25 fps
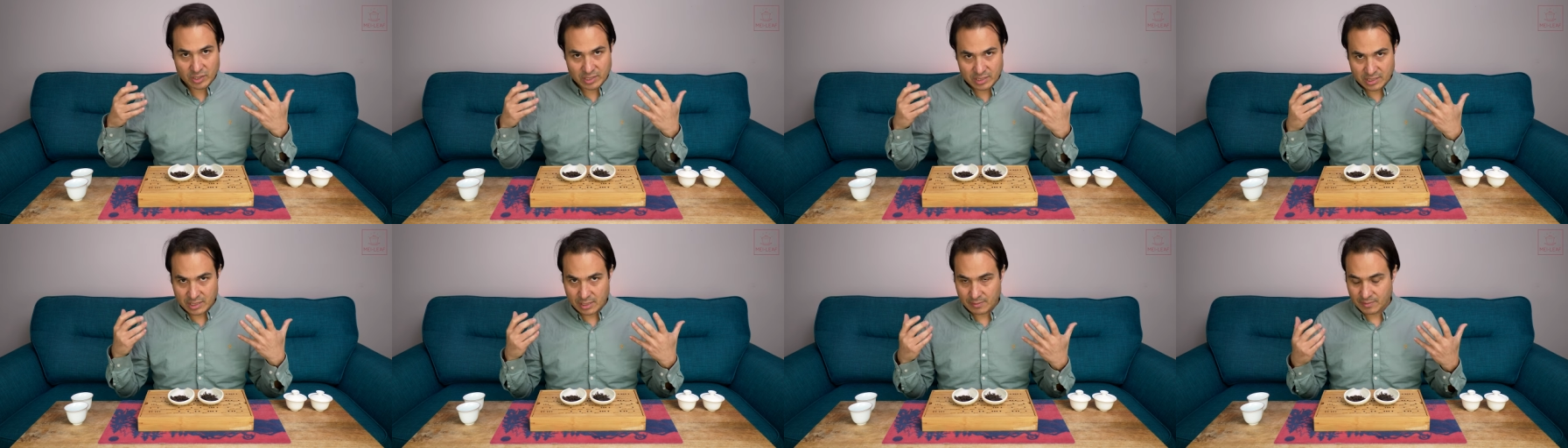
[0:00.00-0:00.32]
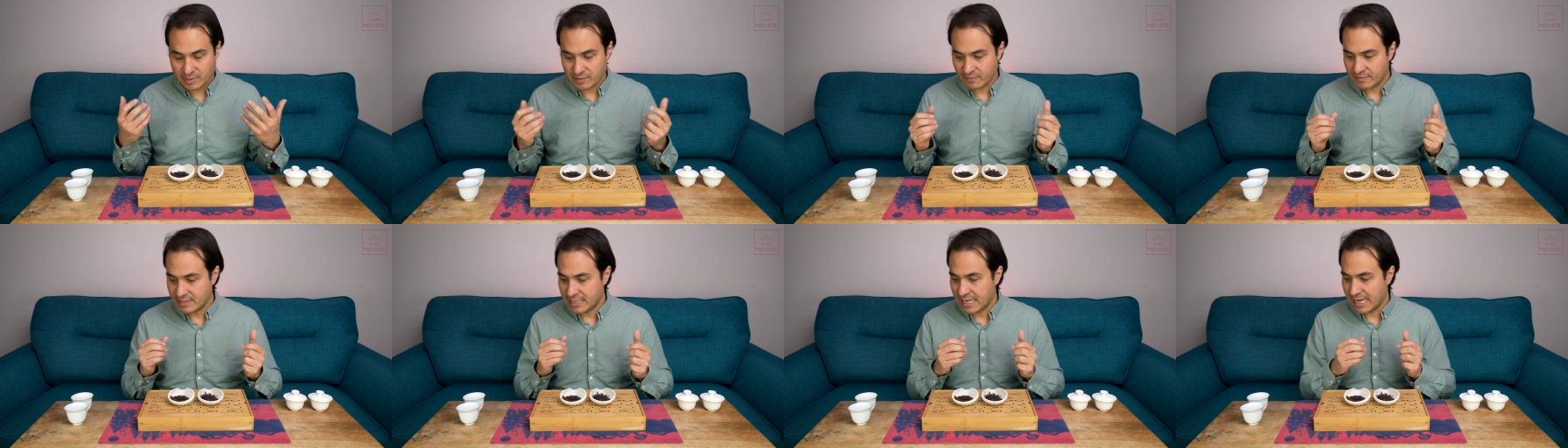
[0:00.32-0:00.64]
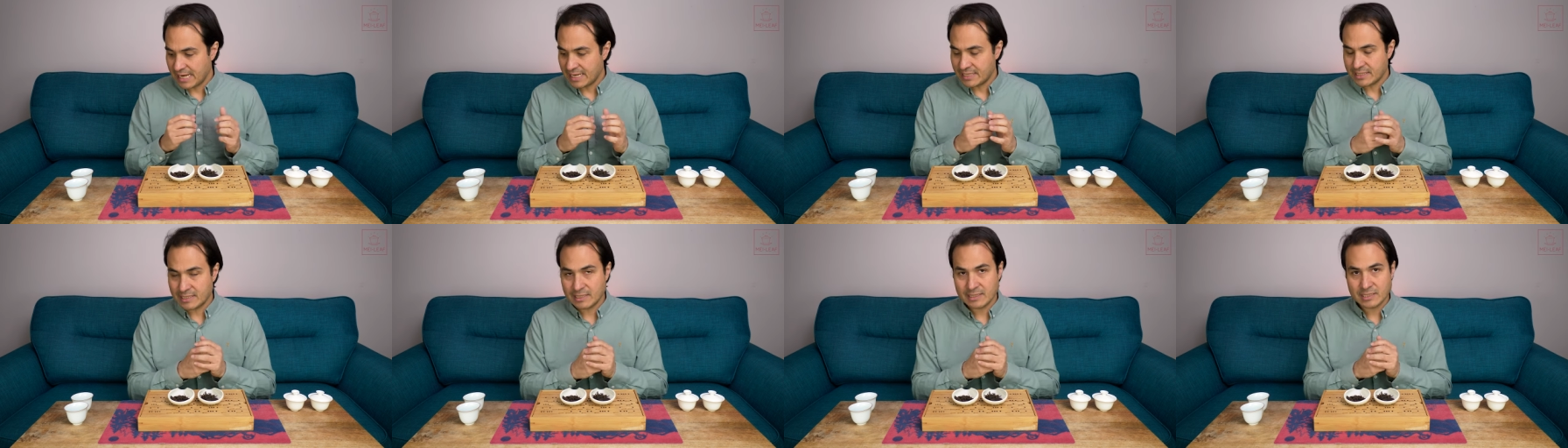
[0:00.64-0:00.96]
in terms of
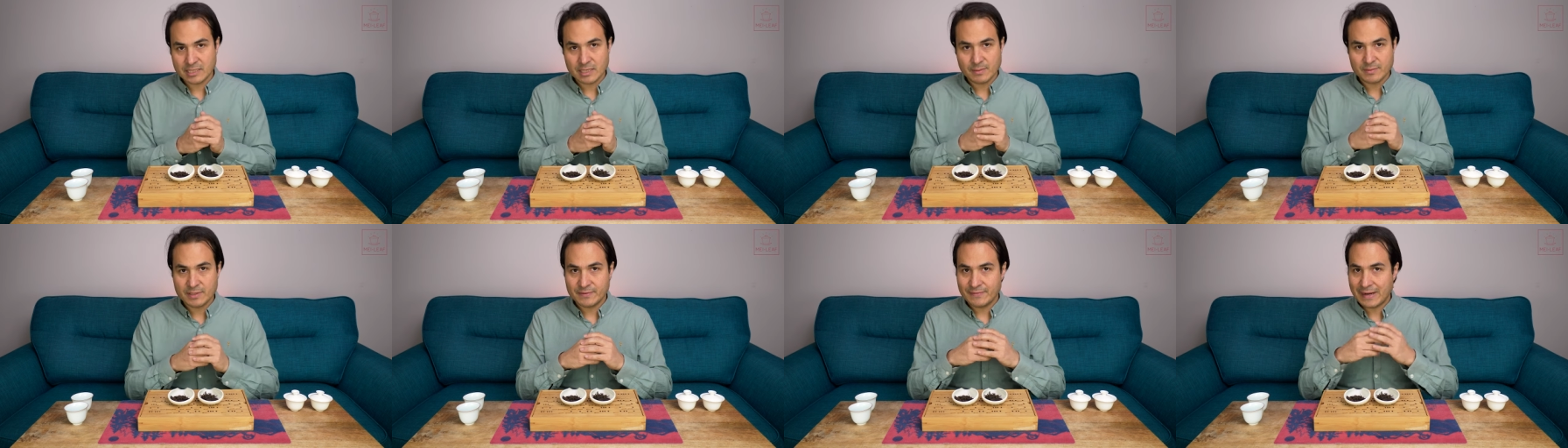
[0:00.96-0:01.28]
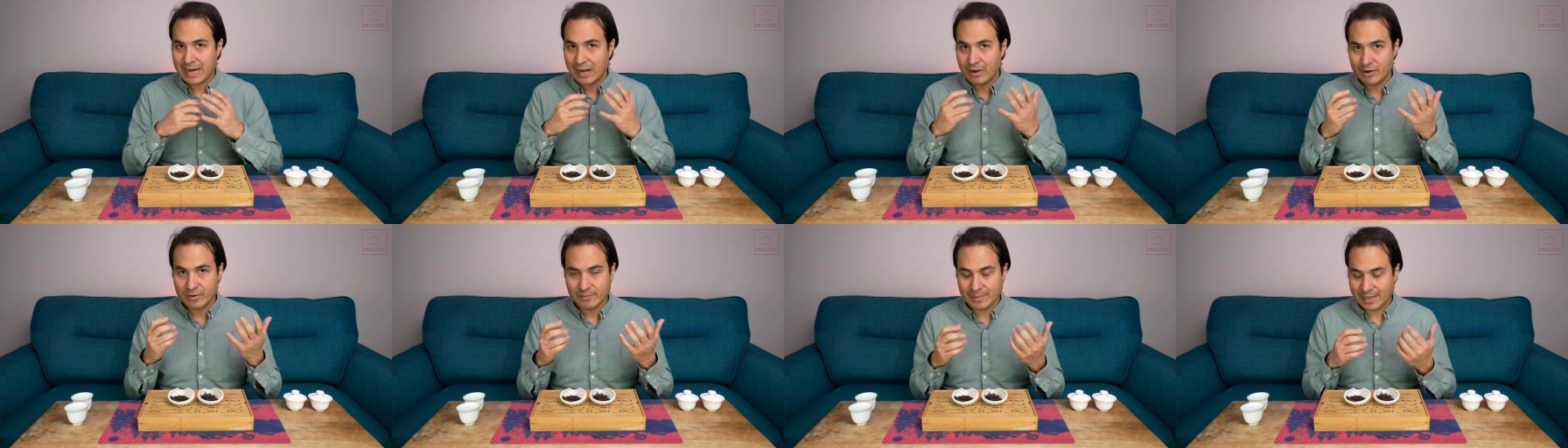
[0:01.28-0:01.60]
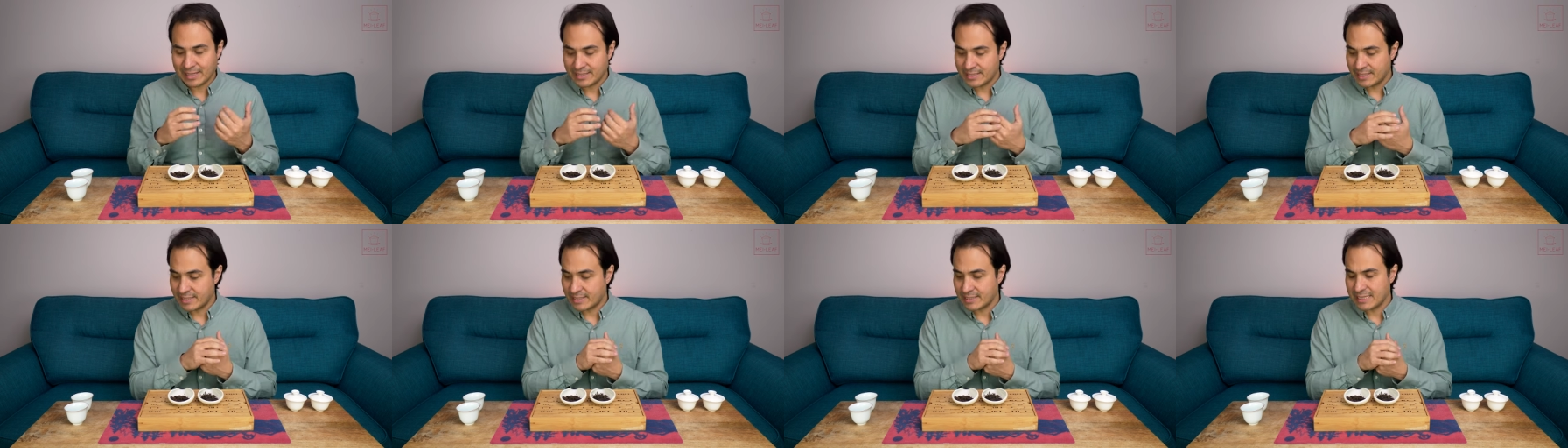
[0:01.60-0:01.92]
taste, in terms of
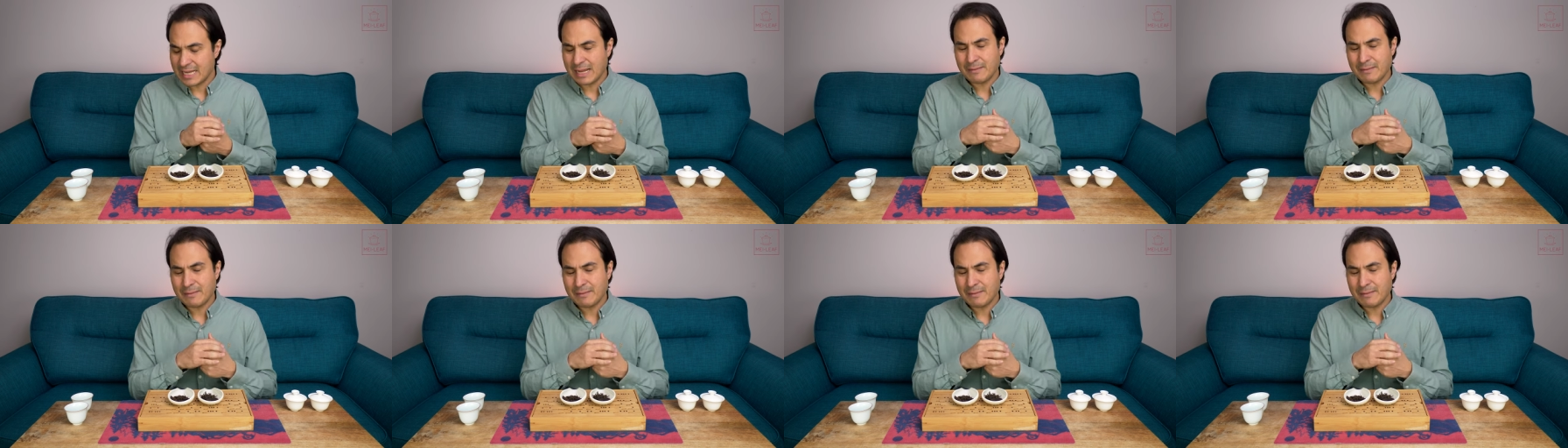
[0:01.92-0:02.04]
aromatics,